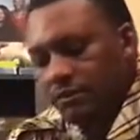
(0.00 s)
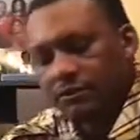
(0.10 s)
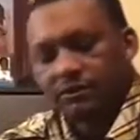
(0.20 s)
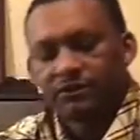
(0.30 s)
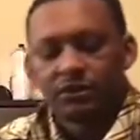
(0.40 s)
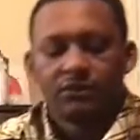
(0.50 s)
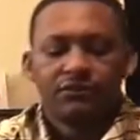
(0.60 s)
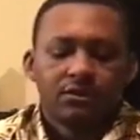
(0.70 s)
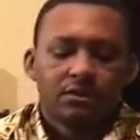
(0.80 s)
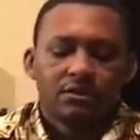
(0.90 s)
From the fuel
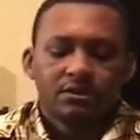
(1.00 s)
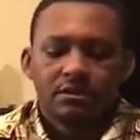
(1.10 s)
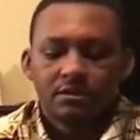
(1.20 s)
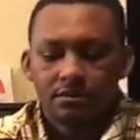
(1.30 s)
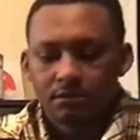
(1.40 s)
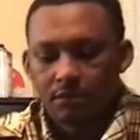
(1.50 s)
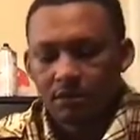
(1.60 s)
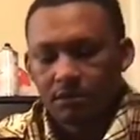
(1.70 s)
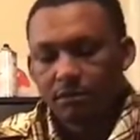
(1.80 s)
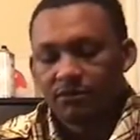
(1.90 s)
filter,
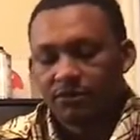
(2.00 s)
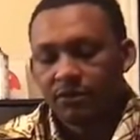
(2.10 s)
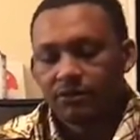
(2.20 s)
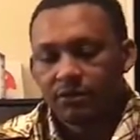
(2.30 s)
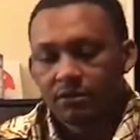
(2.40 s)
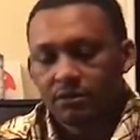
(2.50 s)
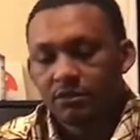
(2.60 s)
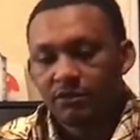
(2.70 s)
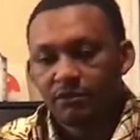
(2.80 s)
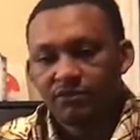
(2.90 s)
well, the fuel filter to
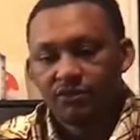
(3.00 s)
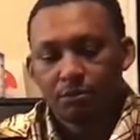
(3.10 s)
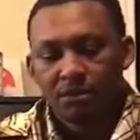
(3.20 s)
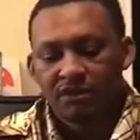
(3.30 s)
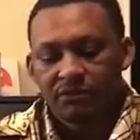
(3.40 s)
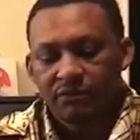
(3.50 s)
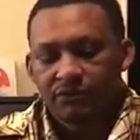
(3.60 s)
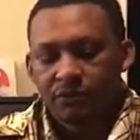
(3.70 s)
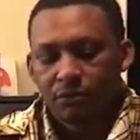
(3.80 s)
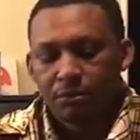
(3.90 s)
the fuel pump. For the
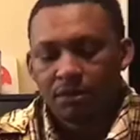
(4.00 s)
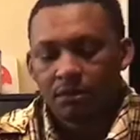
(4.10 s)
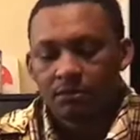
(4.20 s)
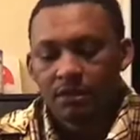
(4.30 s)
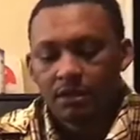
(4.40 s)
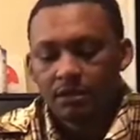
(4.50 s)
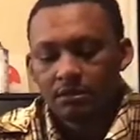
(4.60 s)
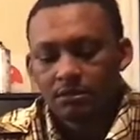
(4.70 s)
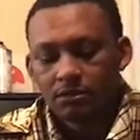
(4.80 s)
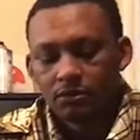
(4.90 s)
fuel pump
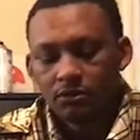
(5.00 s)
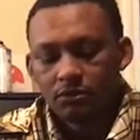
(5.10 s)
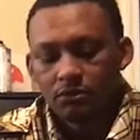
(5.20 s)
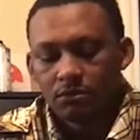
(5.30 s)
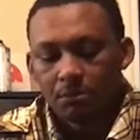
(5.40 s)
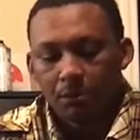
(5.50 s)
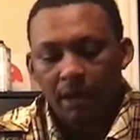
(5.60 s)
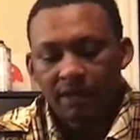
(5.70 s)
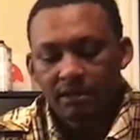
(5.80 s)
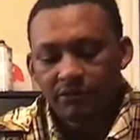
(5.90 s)
to the
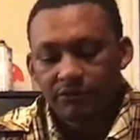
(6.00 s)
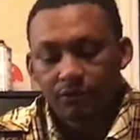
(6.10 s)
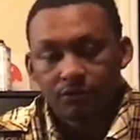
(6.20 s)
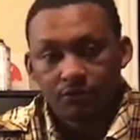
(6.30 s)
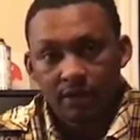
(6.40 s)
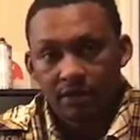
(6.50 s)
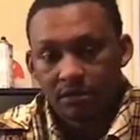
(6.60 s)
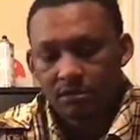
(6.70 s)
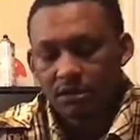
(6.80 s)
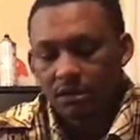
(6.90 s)
bike, the fuel
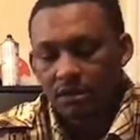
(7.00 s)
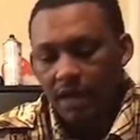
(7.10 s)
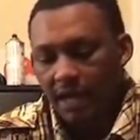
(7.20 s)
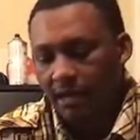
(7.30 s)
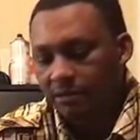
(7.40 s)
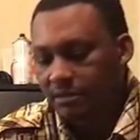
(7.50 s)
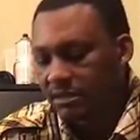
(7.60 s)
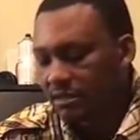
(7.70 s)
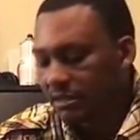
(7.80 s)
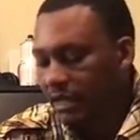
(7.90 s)
rails, I have
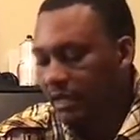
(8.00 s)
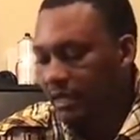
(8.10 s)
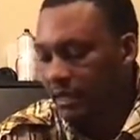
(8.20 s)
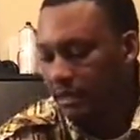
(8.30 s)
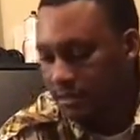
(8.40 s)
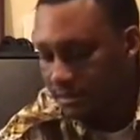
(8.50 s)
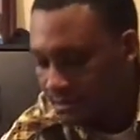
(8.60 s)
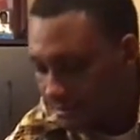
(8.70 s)
6 AN